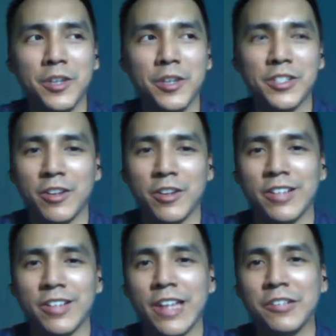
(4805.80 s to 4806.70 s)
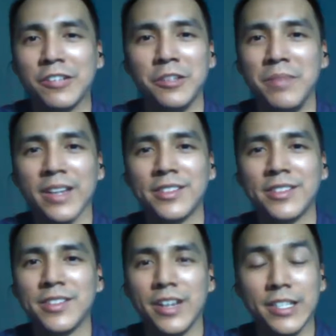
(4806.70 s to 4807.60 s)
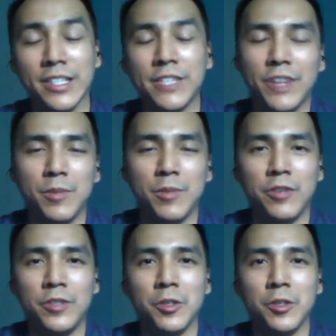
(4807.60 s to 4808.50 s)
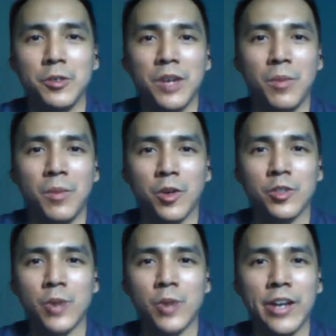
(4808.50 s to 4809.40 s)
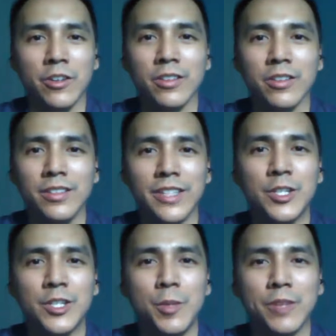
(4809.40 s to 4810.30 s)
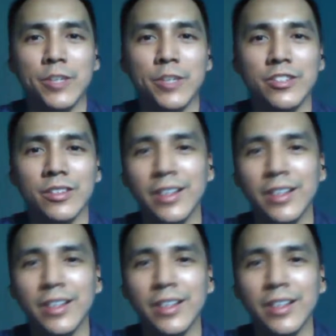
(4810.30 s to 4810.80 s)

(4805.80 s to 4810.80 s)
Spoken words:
are not a good mix, unless if I move to a more drier, less humid region.